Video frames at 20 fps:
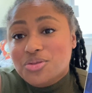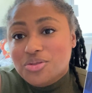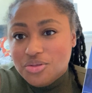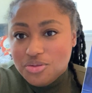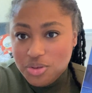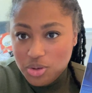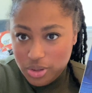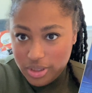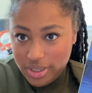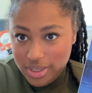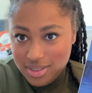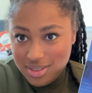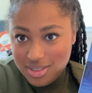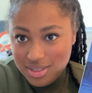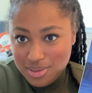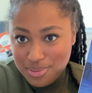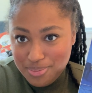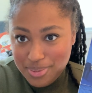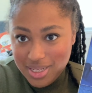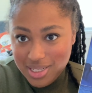fully
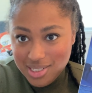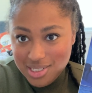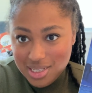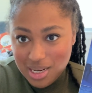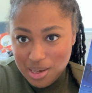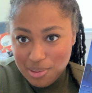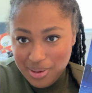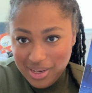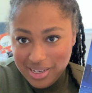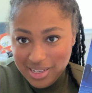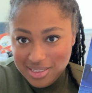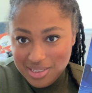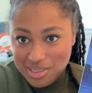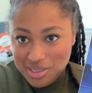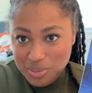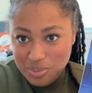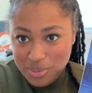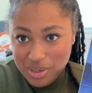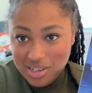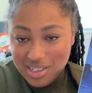anticipate sobbing at
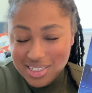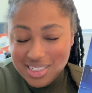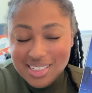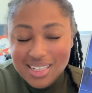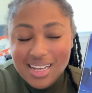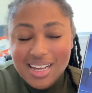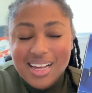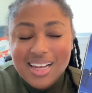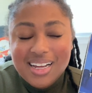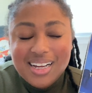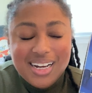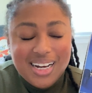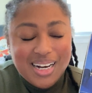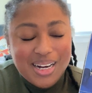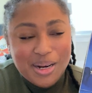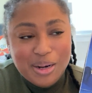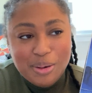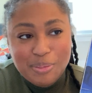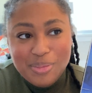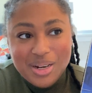this book.
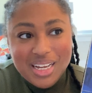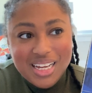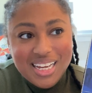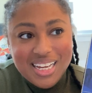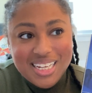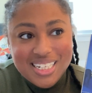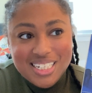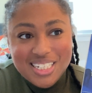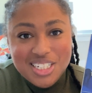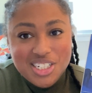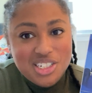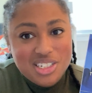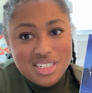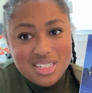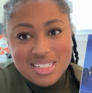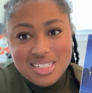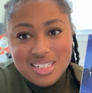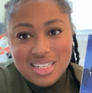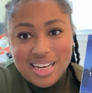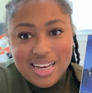It is
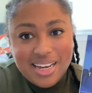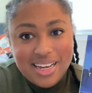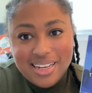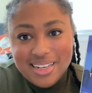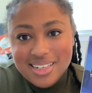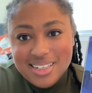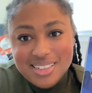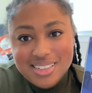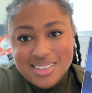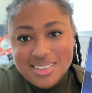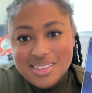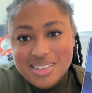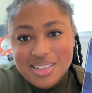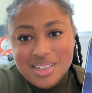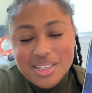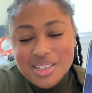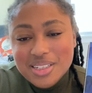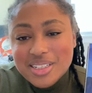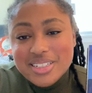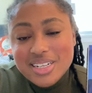just like
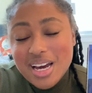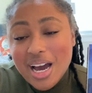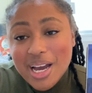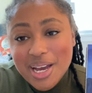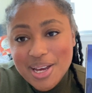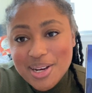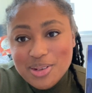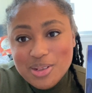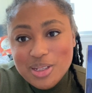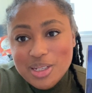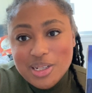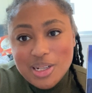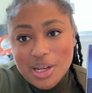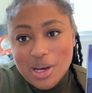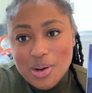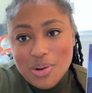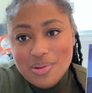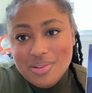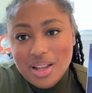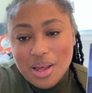the title
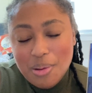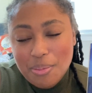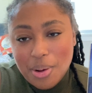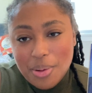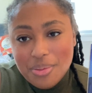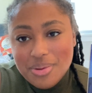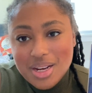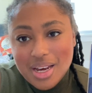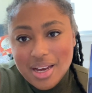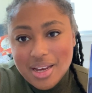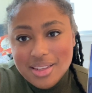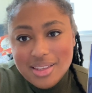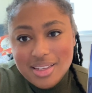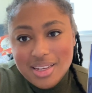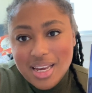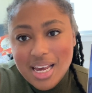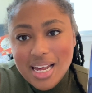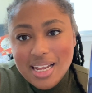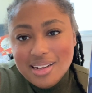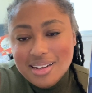alone, they both die at
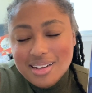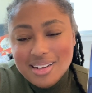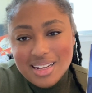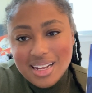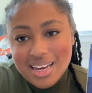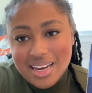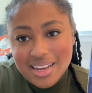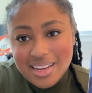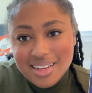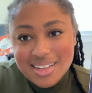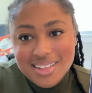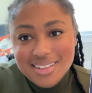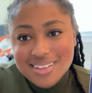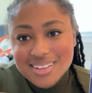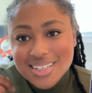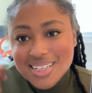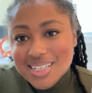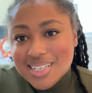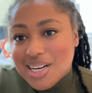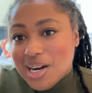the end. Like,
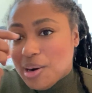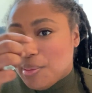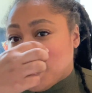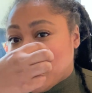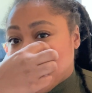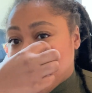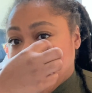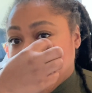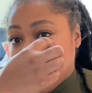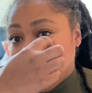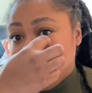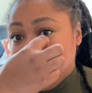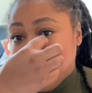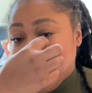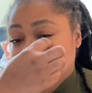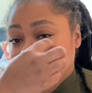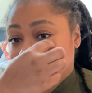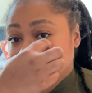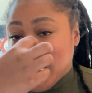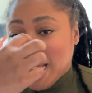come on now.
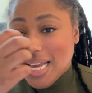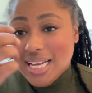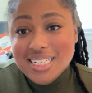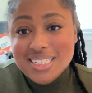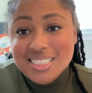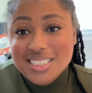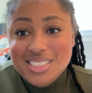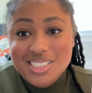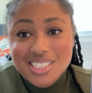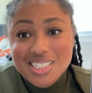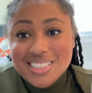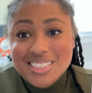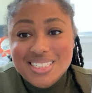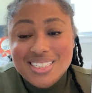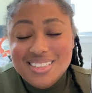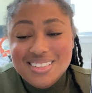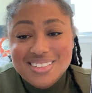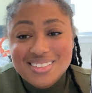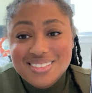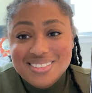It
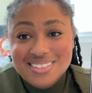gives